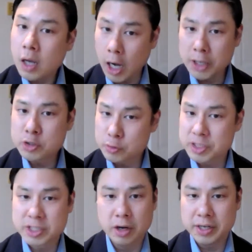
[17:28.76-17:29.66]
under a
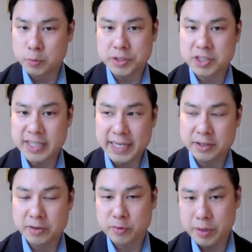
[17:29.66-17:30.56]
sign which
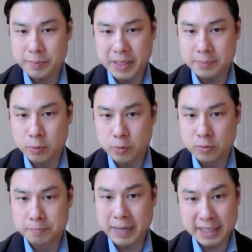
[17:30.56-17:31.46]
said 3 people
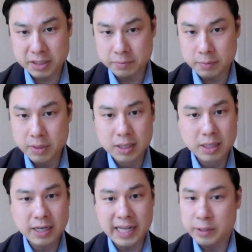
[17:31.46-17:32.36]
maximum,
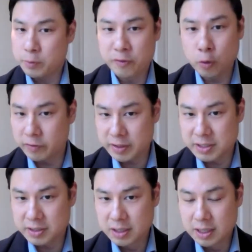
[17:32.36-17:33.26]
and there were 4 of
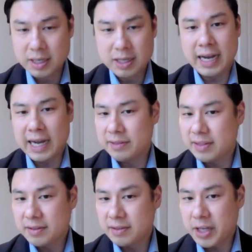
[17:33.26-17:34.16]
us.
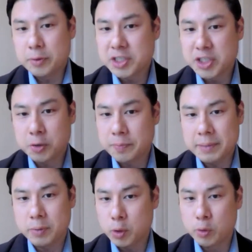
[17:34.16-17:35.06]
And the only 2
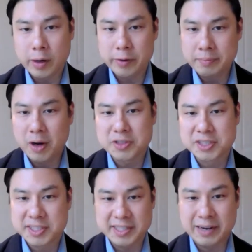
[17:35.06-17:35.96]
people who were wearing
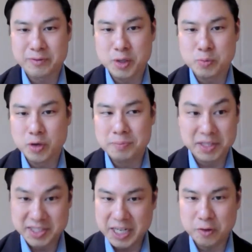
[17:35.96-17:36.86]
masks in that room were
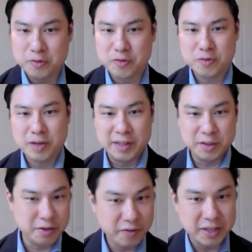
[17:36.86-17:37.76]
myself and the
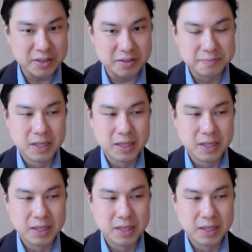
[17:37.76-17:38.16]
defendant.